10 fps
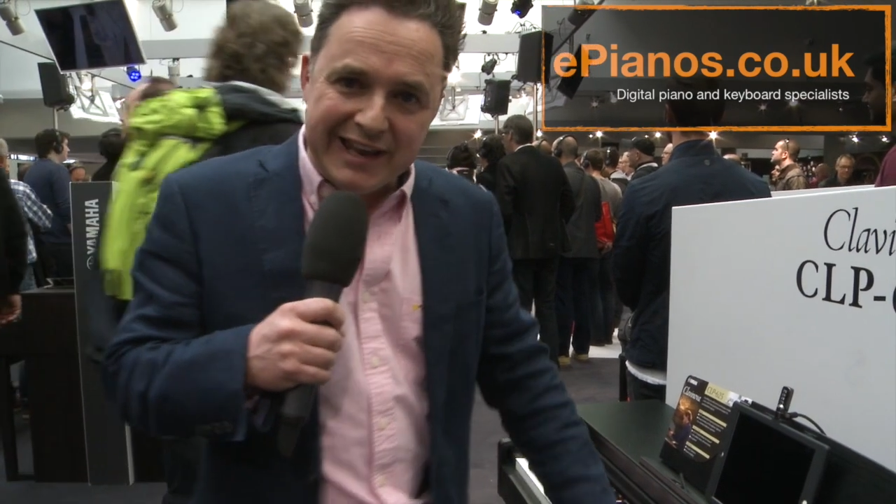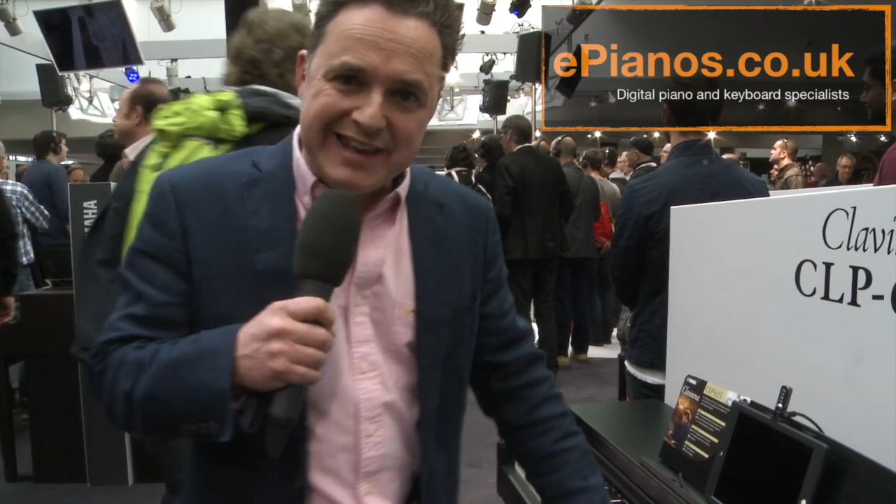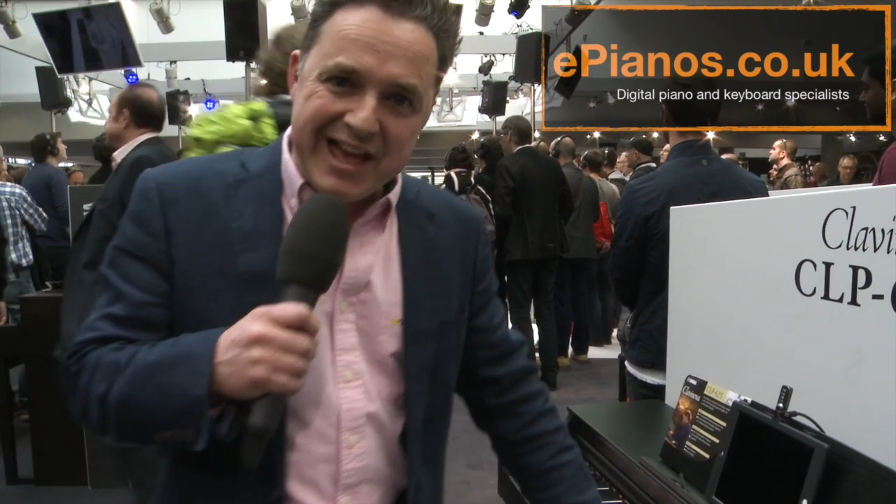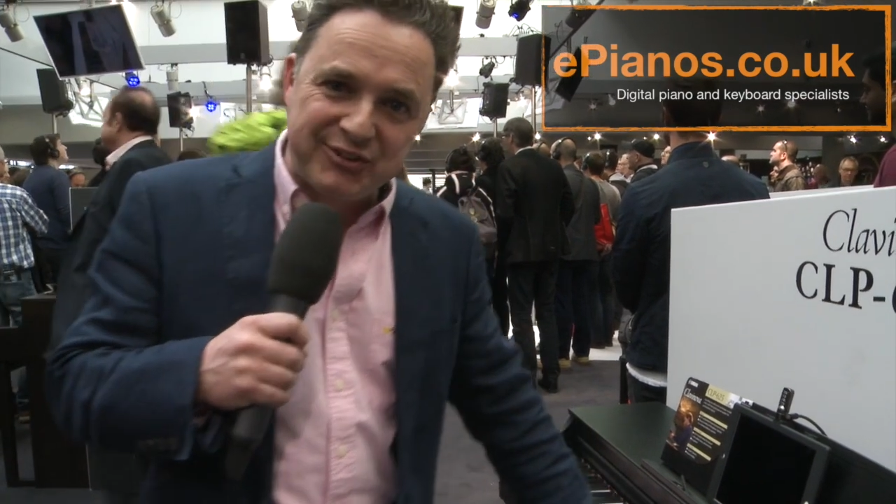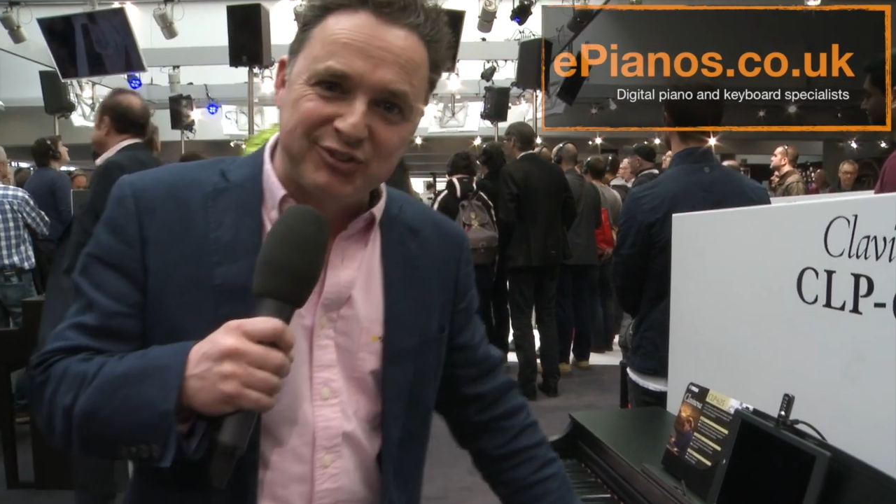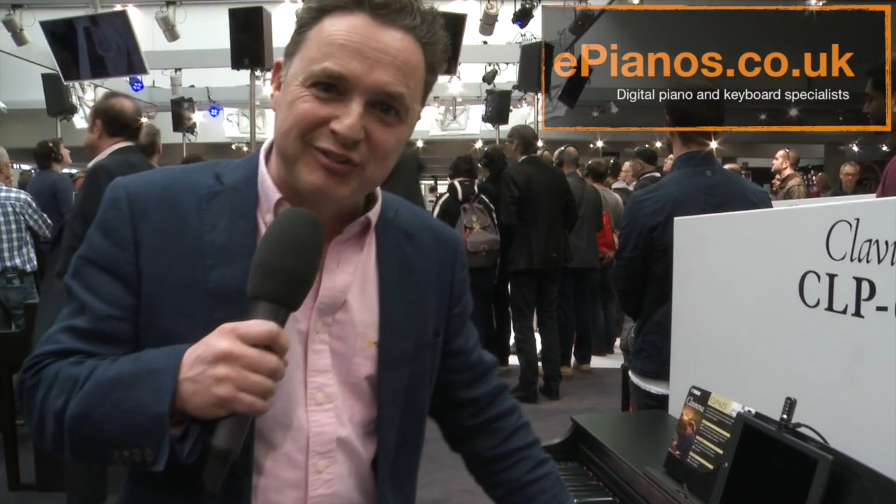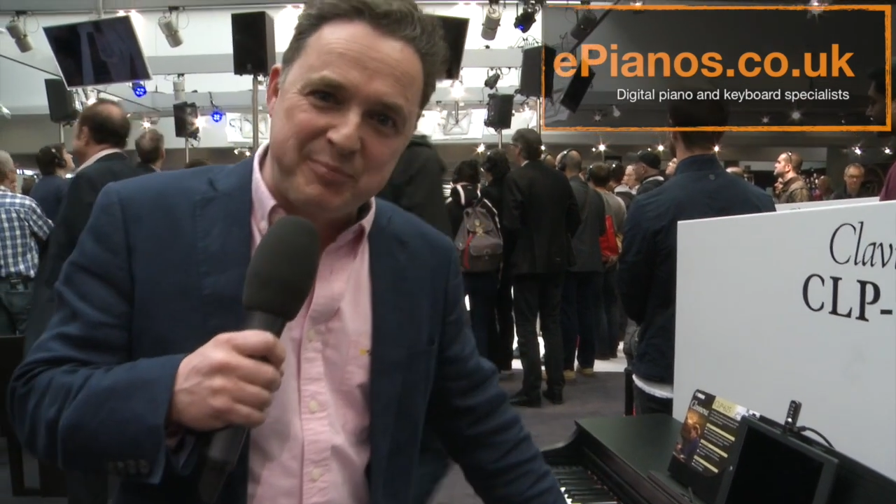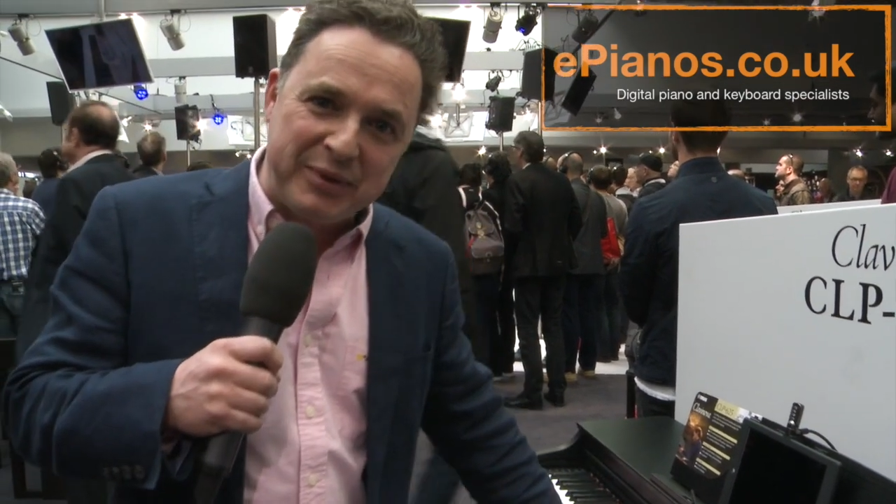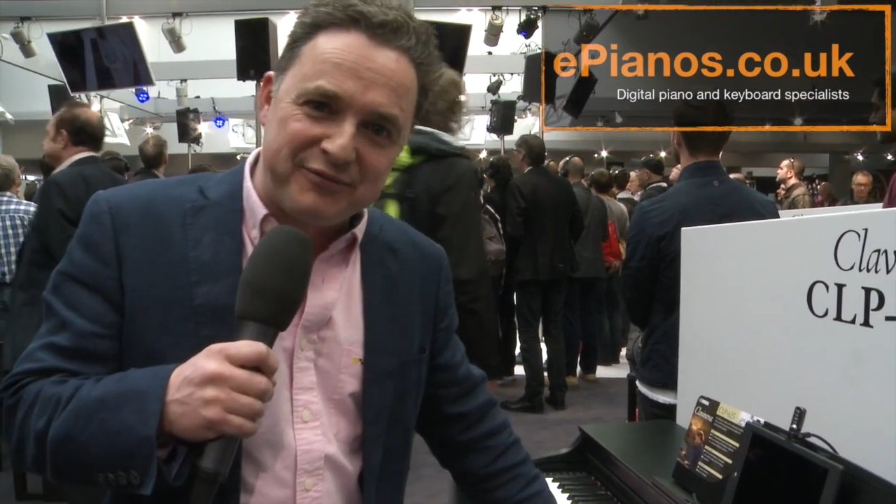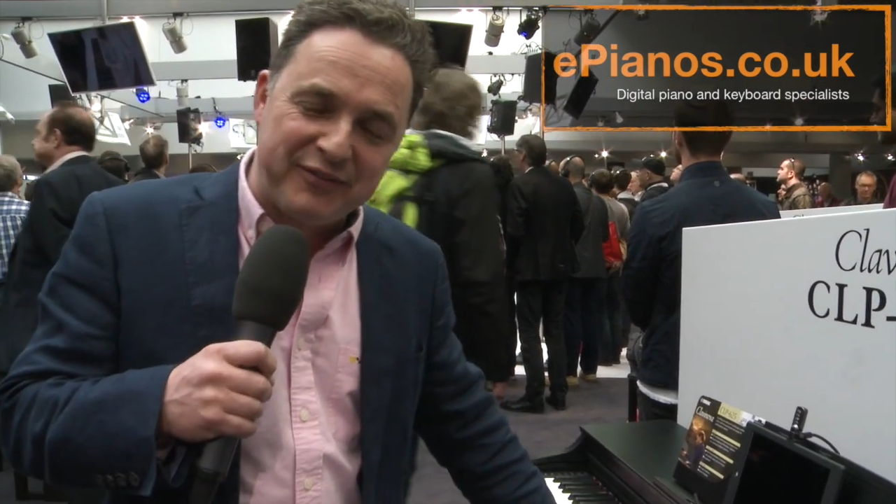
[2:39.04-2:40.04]
a less
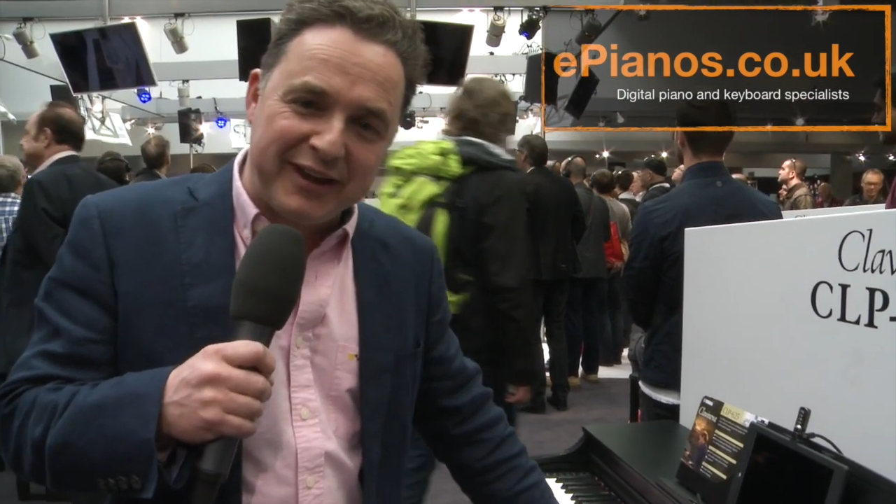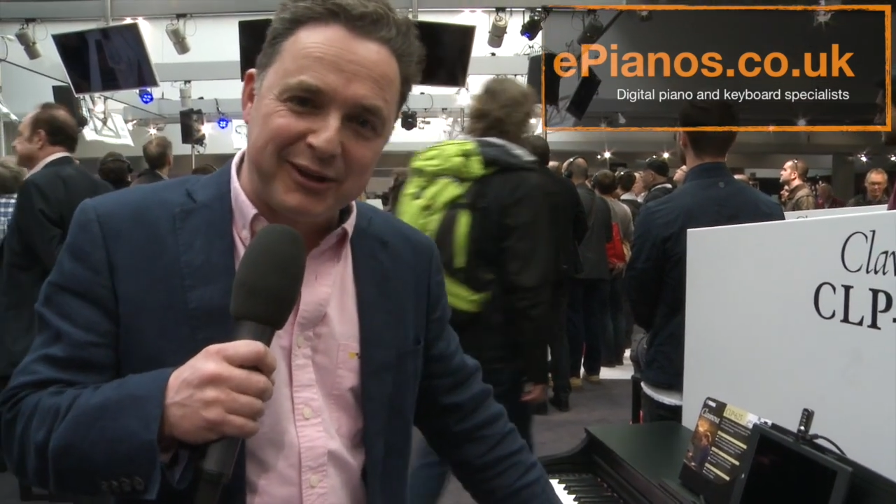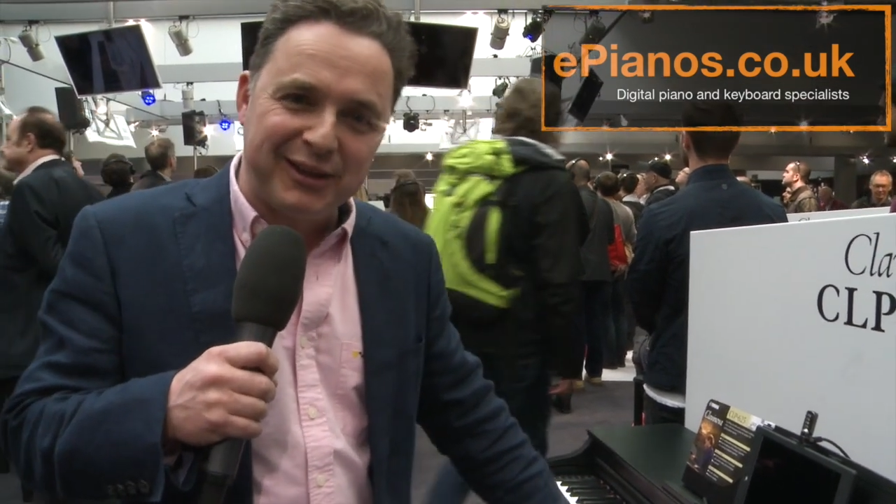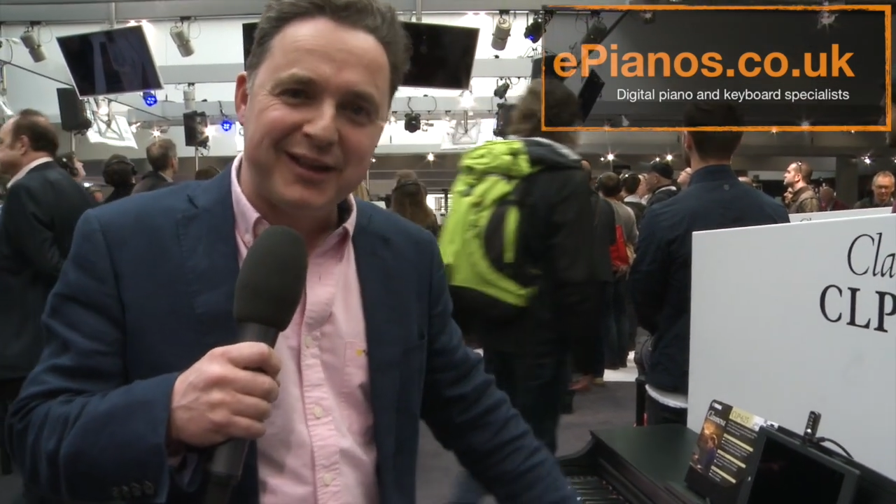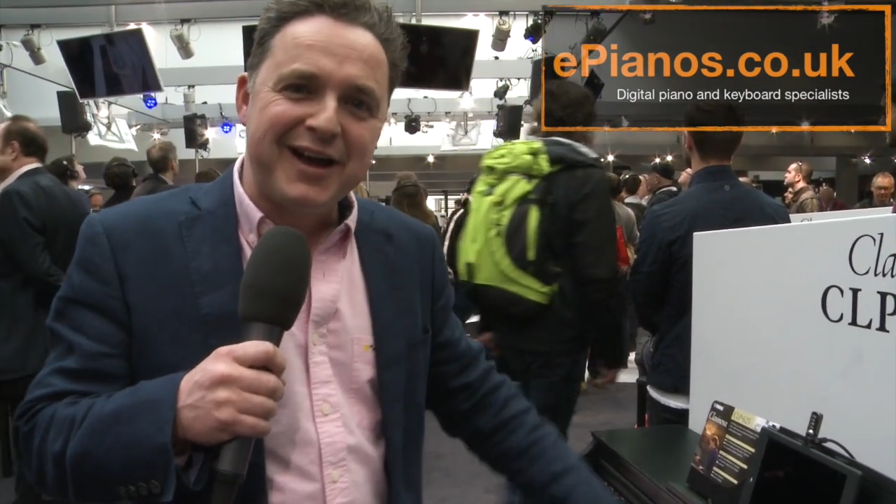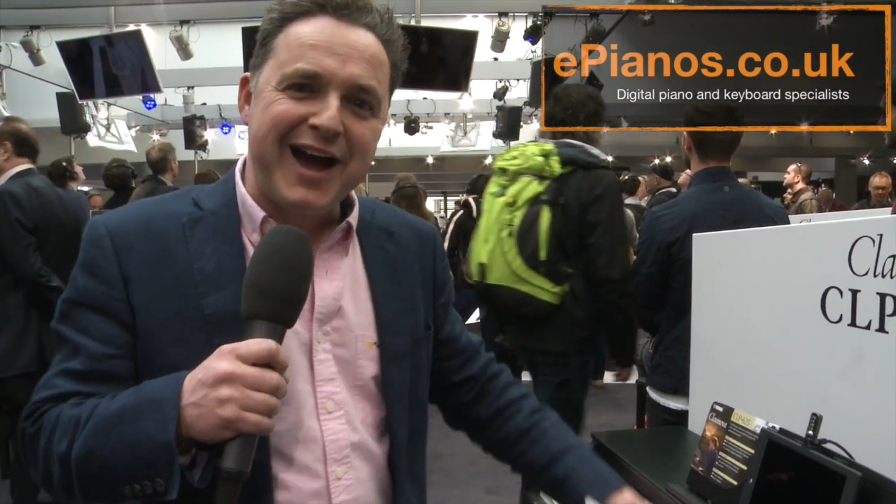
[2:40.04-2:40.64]
slippy feel